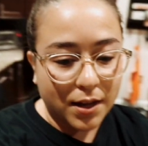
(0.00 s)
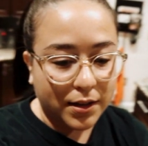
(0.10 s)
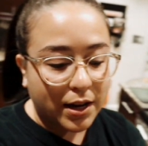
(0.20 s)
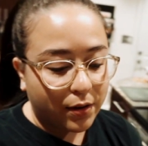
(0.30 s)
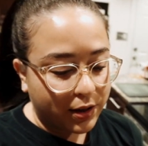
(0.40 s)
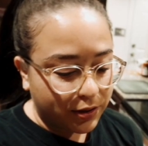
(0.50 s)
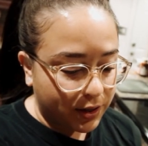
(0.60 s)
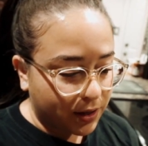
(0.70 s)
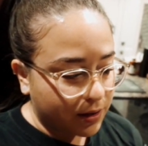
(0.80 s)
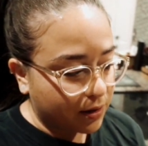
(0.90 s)
And now I
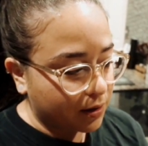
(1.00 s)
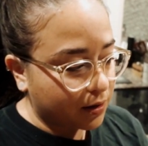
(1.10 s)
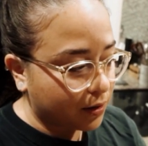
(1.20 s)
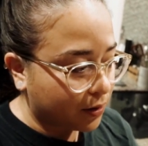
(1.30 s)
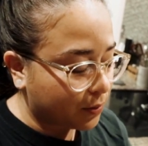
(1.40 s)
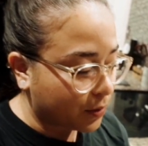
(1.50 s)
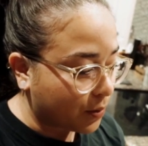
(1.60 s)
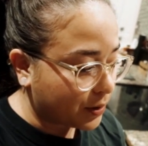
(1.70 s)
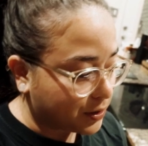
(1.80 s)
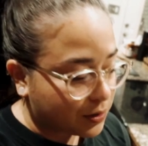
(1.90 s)
think we're
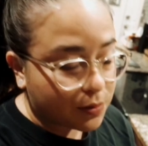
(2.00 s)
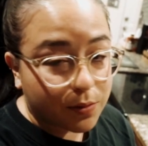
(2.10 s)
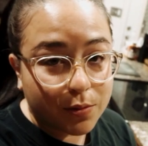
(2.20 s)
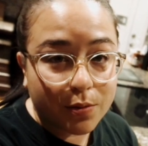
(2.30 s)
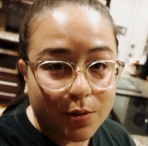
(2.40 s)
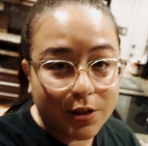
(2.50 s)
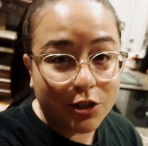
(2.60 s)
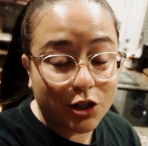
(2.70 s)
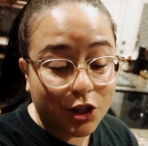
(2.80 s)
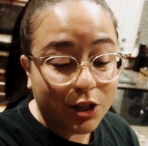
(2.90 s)
going to
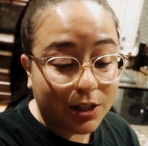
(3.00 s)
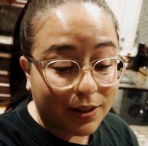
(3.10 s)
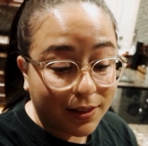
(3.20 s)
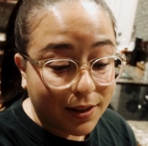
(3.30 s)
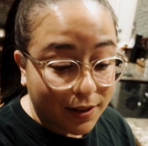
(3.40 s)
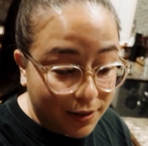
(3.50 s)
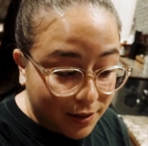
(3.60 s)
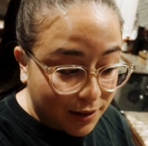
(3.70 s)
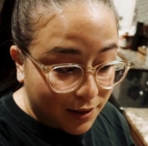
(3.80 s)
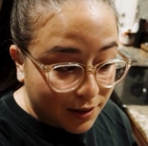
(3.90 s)
chill
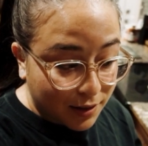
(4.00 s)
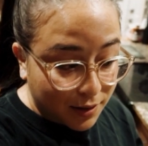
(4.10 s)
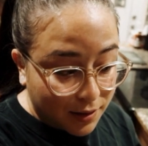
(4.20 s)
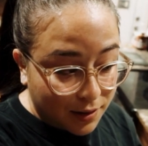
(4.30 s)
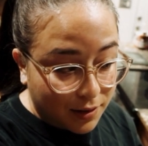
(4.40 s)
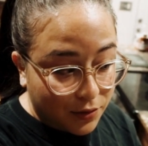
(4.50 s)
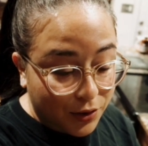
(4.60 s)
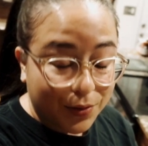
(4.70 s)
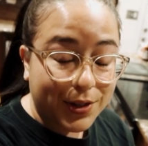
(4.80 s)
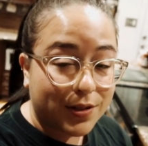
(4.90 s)

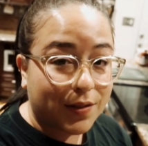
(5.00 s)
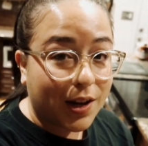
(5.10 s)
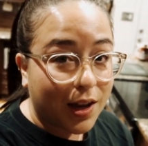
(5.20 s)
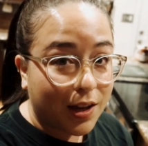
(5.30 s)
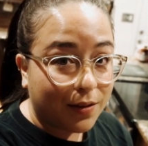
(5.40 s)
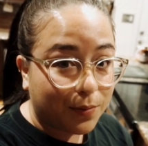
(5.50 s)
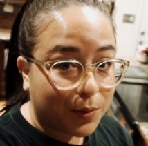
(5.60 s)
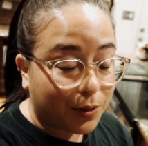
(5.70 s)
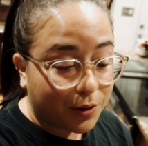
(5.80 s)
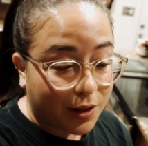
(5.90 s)
for the rest of the night.
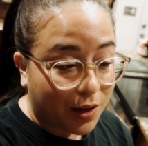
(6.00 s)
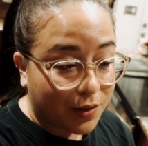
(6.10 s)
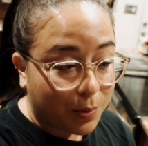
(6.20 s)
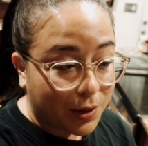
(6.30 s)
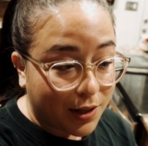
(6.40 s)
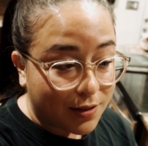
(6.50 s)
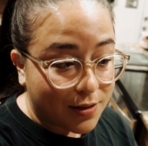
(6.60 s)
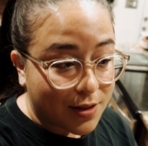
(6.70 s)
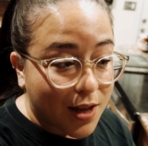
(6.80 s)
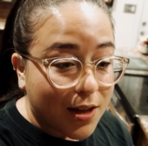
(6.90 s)
We don't really have any
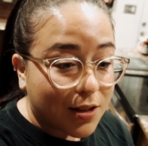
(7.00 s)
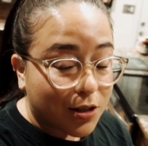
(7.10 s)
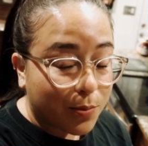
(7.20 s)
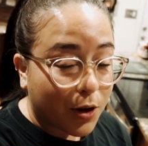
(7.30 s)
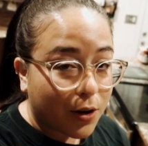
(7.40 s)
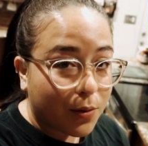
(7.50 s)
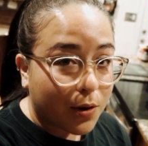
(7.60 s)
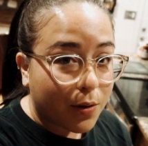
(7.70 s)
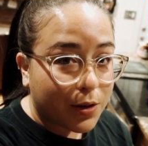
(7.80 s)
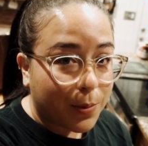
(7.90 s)
plans. Tomorrow
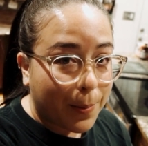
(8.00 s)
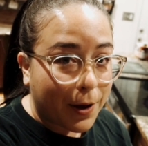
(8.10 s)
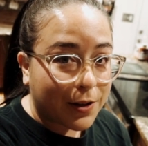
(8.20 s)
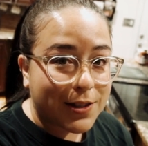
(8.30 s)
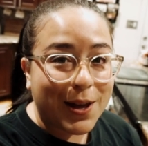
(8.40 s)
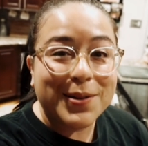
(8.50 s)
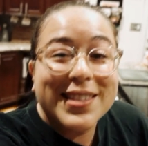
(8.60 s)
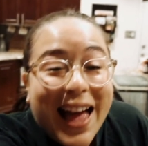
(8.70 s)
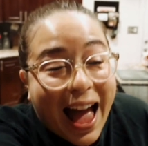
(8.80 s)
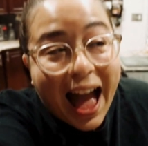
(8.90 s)
we're going to my parents' house
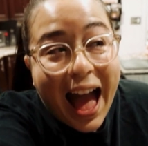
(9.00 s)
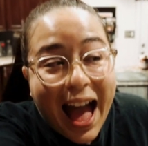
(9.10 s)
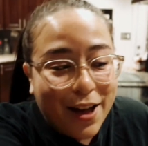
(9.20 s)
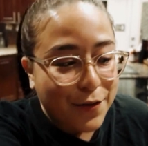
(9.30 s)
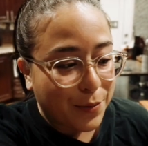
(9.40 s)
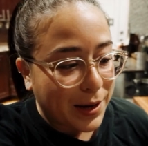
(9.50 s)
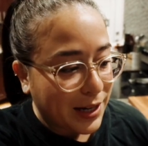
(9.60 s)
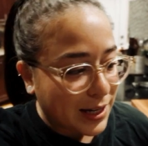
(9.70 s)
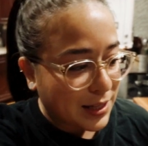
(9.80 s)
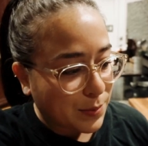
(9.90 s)
for my
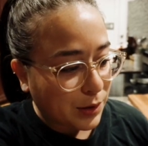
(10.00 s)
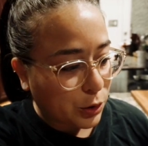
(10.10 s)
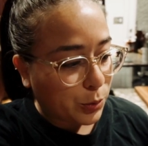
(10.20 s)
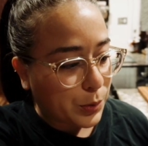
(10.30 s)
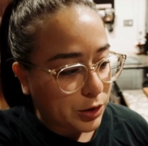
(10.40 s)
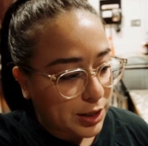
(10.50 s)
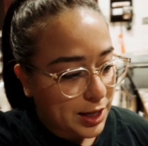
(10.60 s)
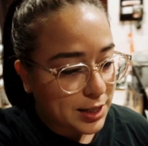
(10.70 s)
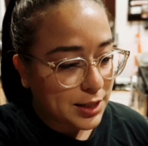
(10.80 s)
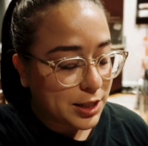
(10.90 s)
dad's little birthday